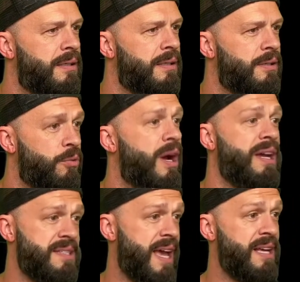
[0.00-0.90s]
Right,
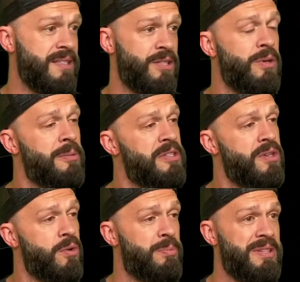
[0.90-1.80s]
exactly, Squeamy.
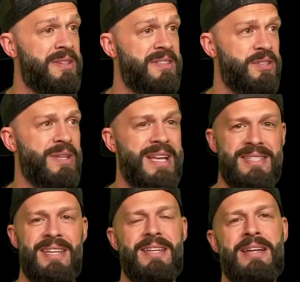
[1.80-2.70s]
So that's
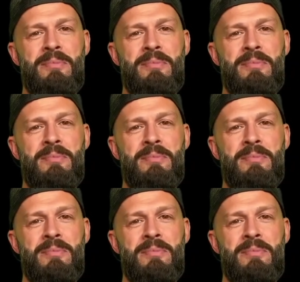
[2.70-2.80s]
like,